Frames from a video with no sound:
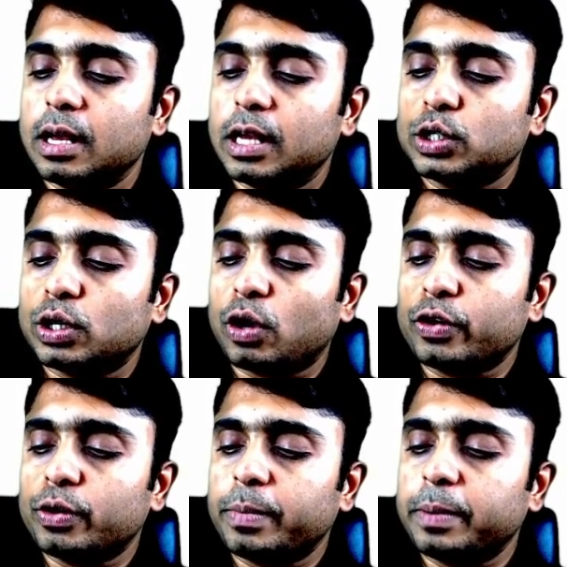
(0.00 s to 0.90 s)
So now you
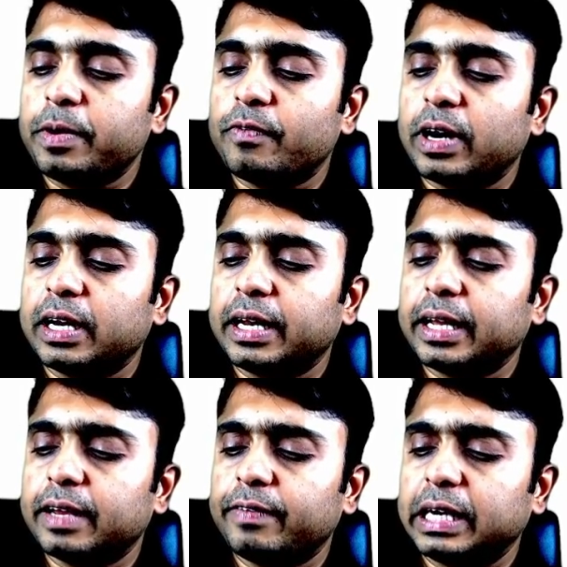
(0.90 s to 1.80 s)
might be wondering,
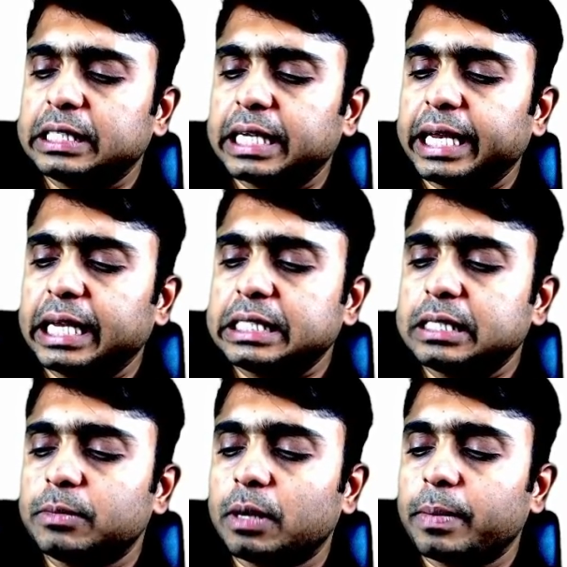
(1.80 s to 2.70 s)
if it is
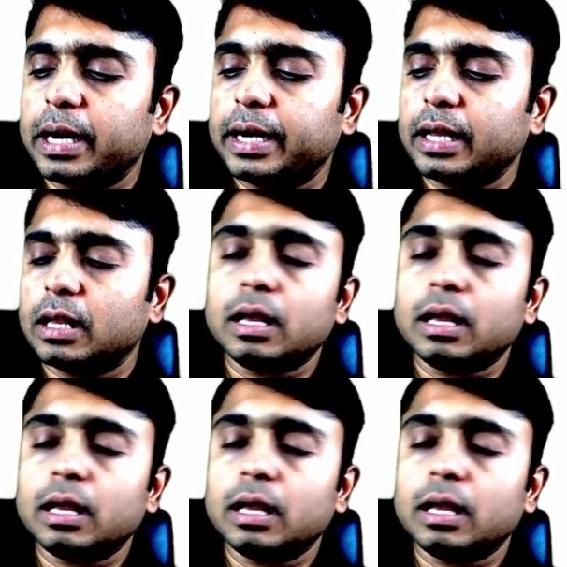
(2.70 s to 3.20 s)
asymptomatic,